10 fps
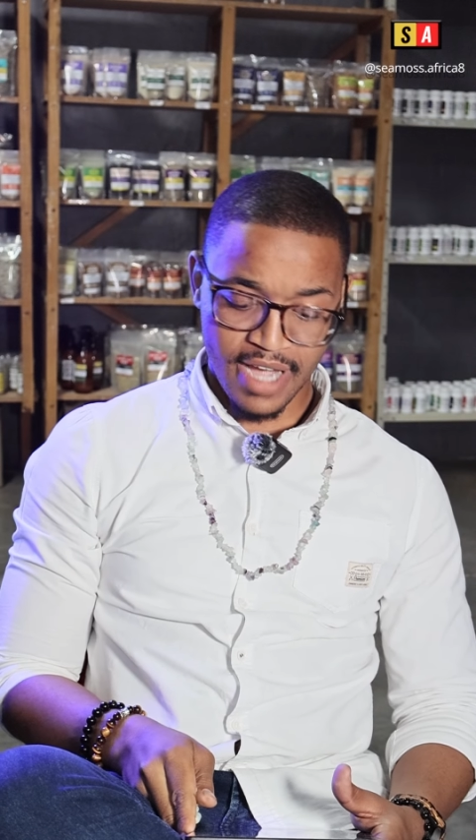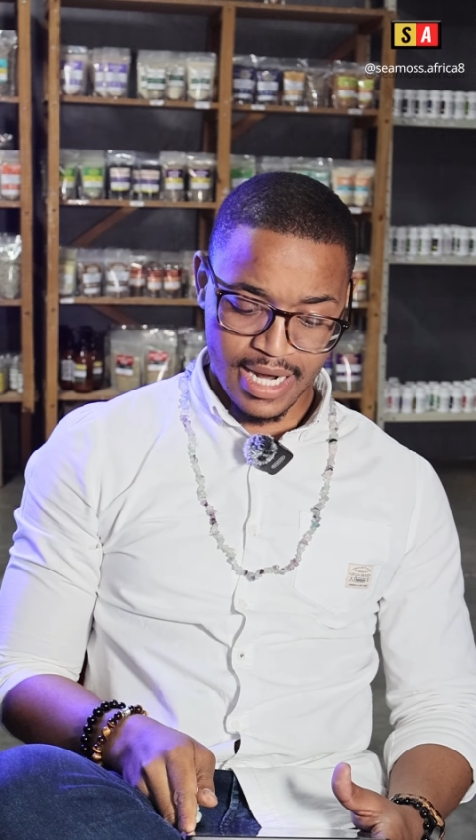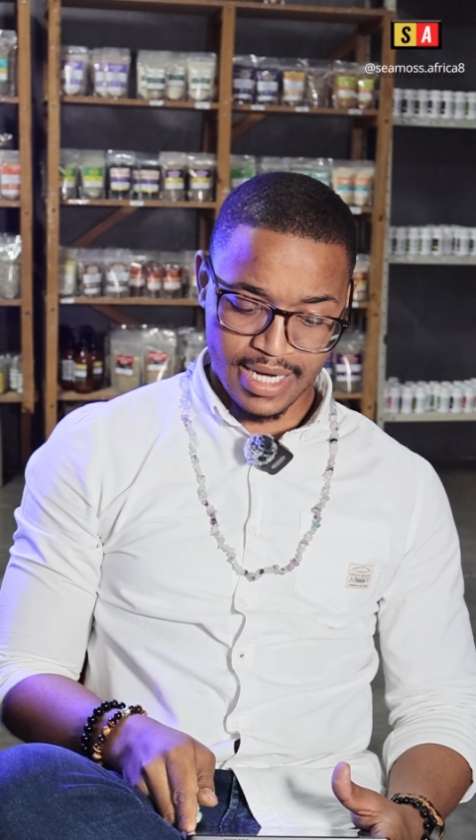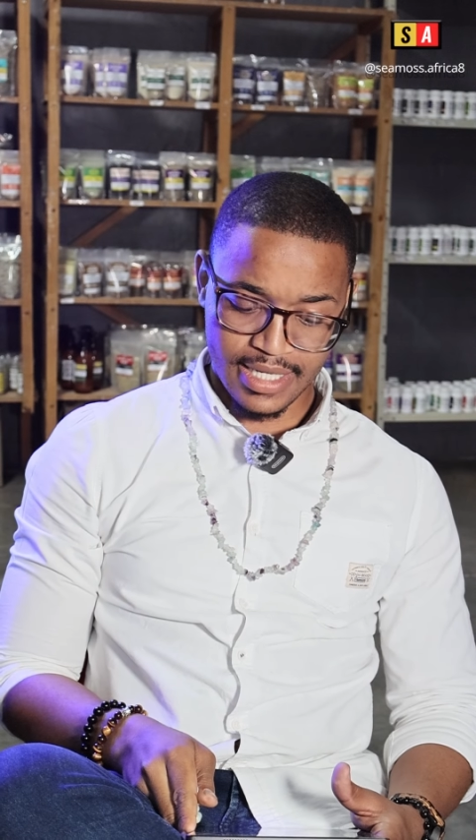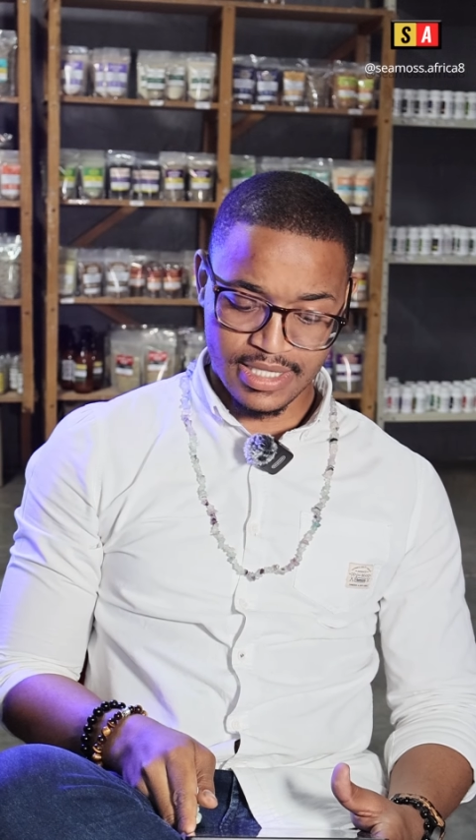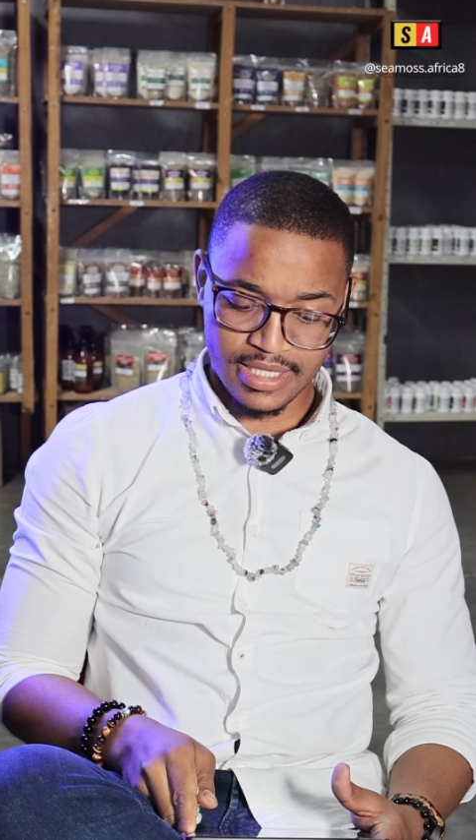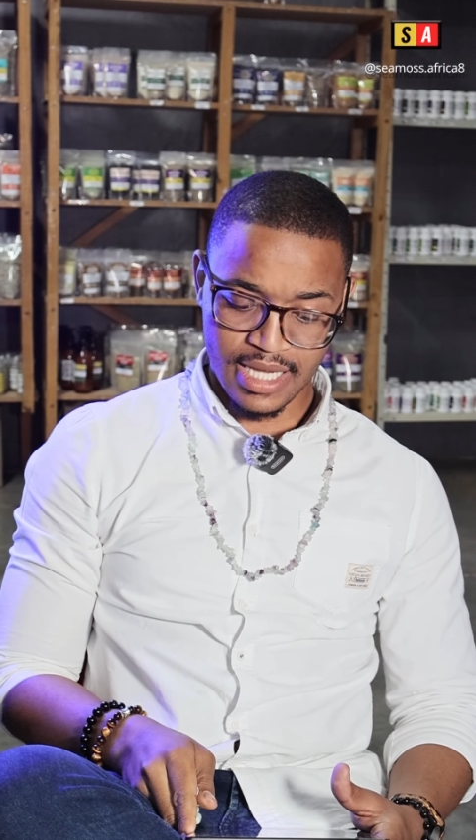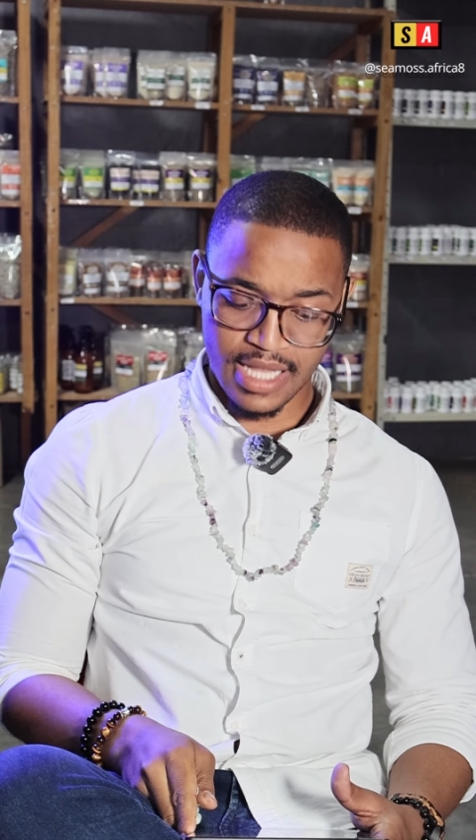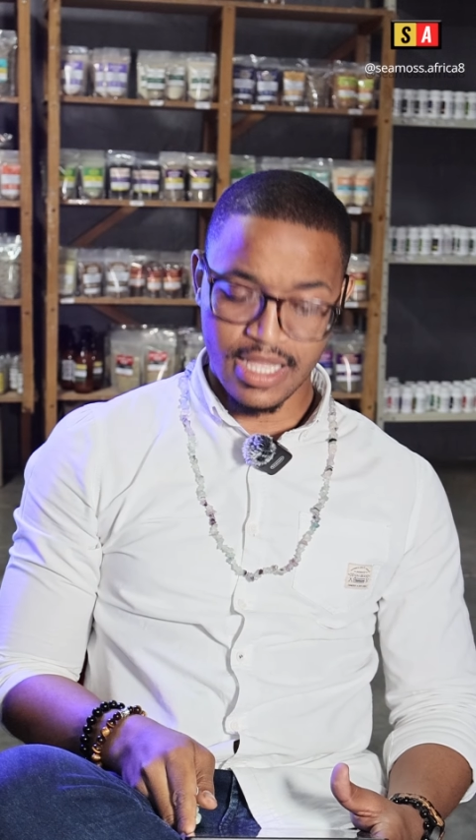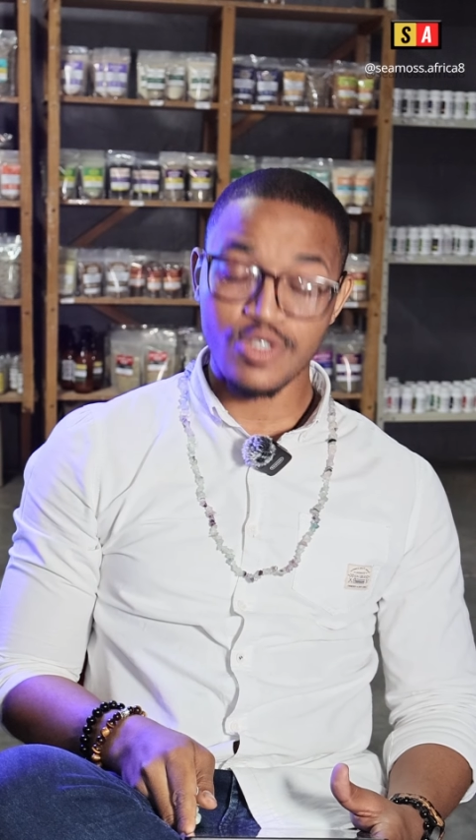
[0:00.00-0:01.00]
courage
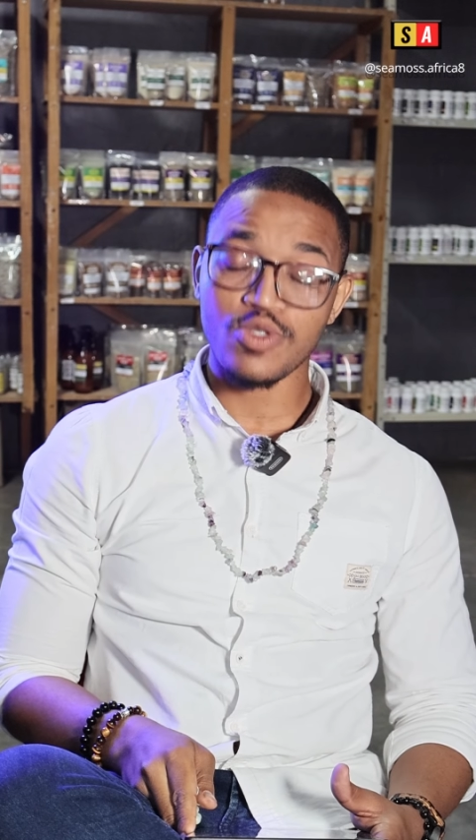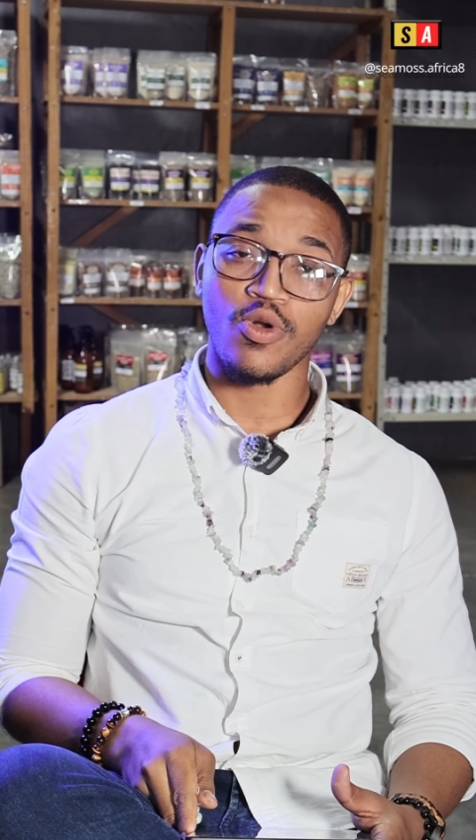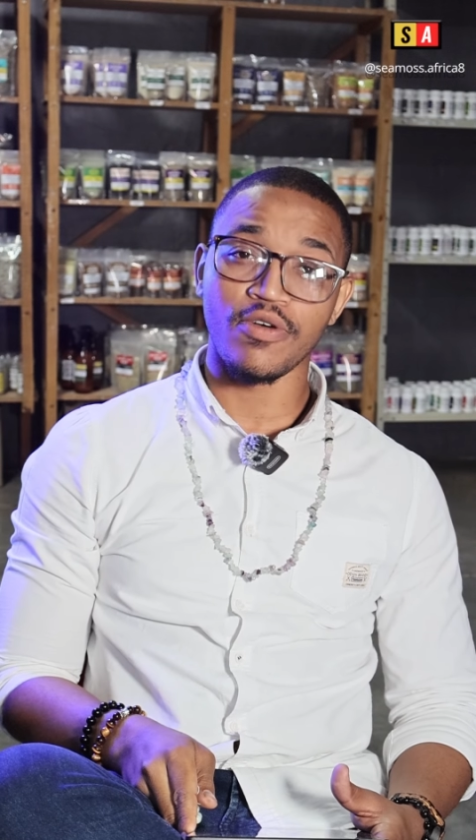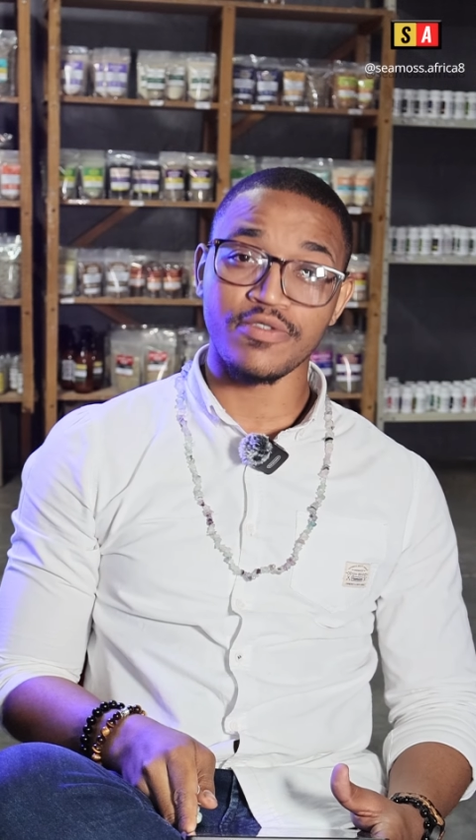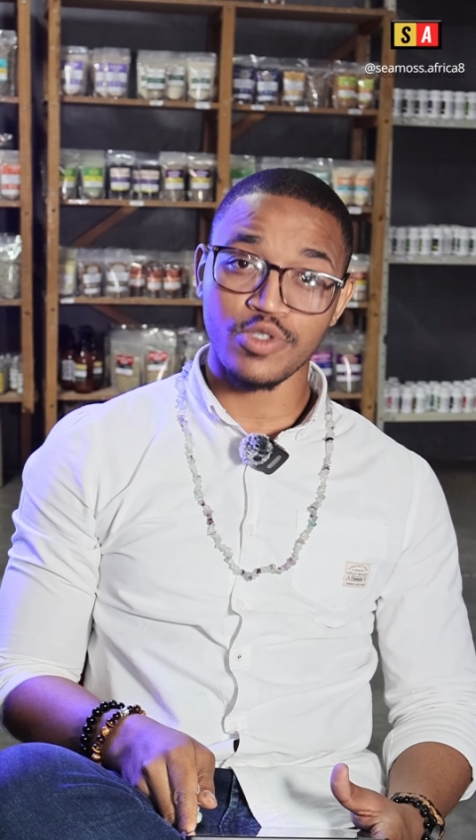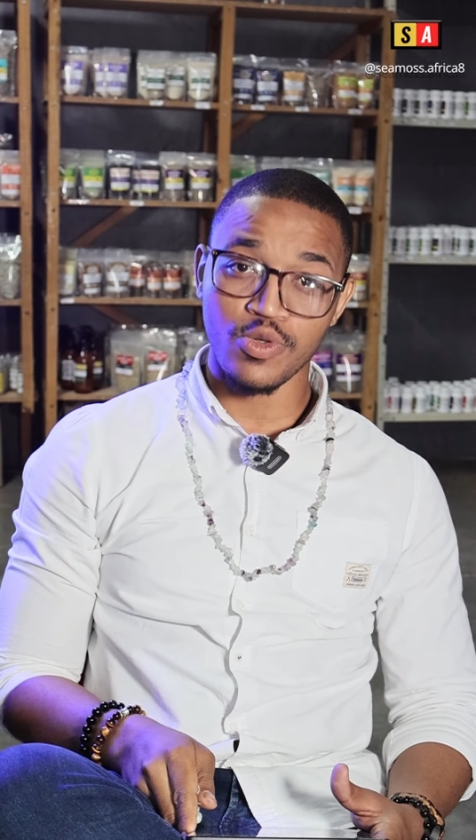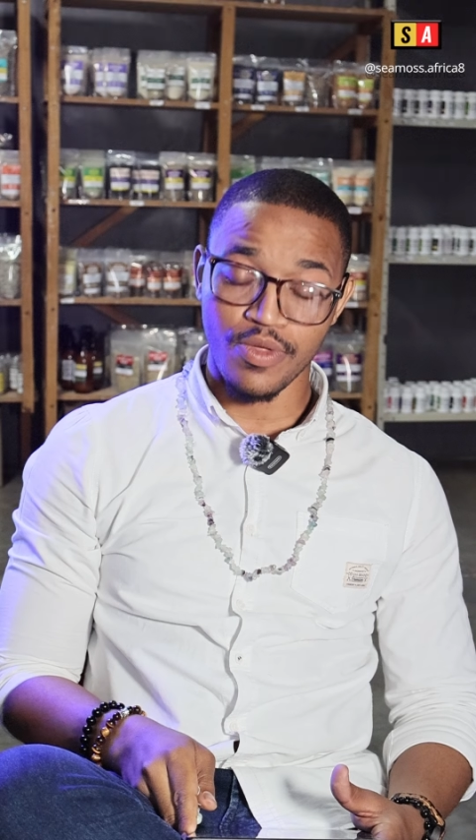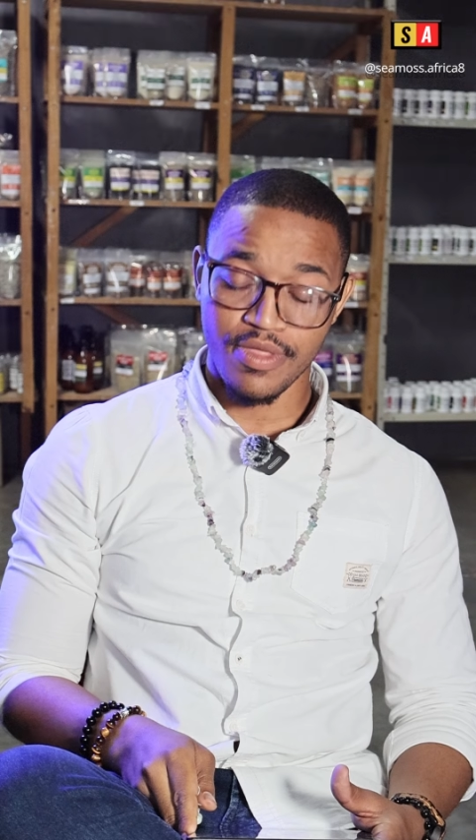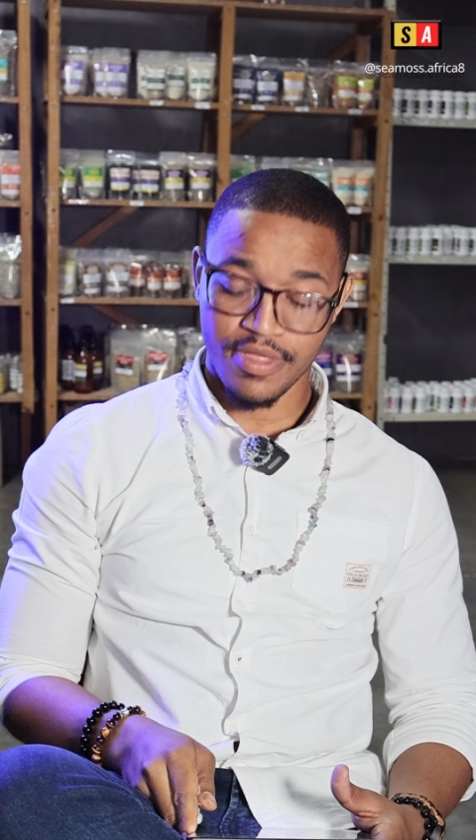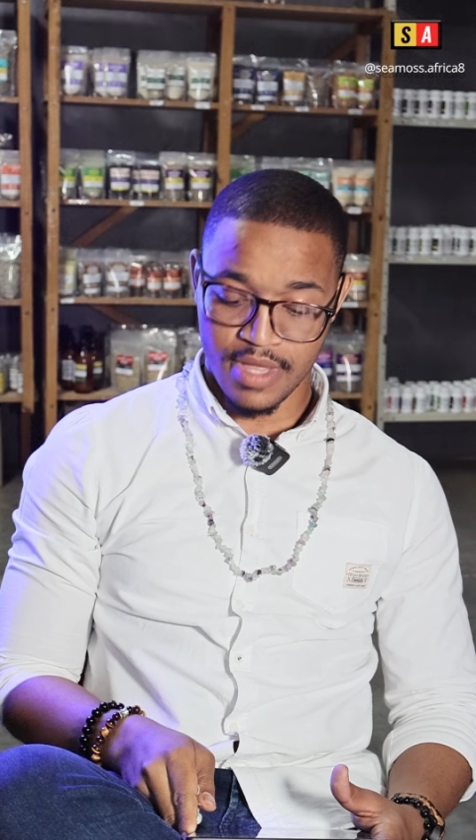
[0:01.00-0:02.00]
and the stone of
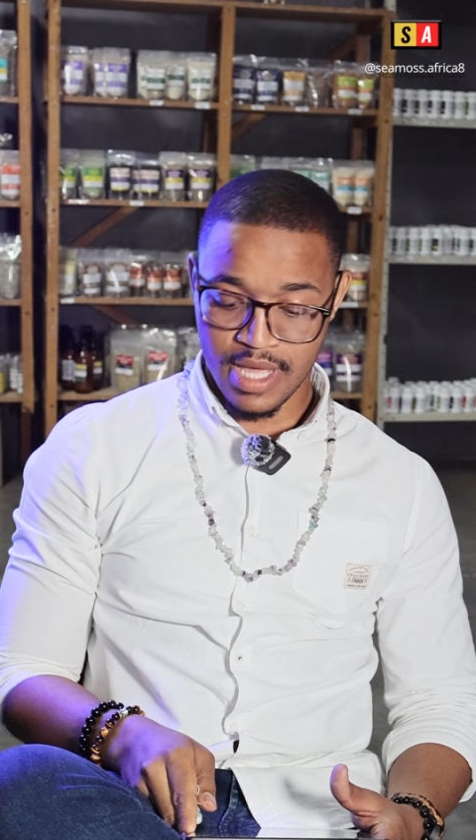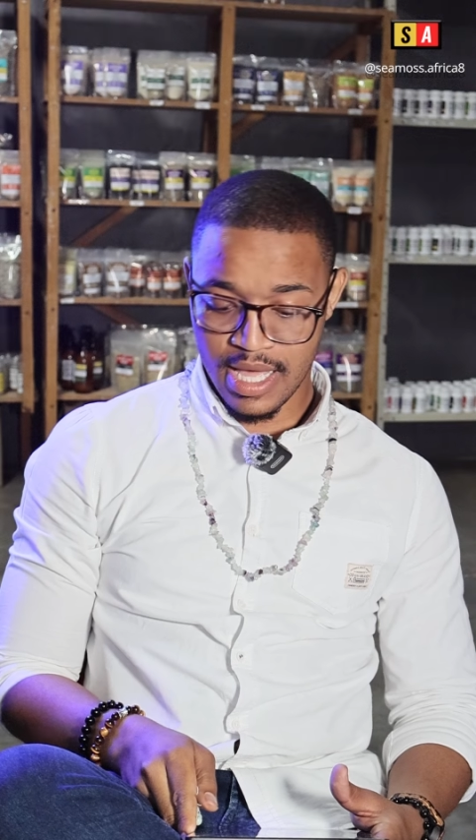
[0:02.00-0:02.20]
truth.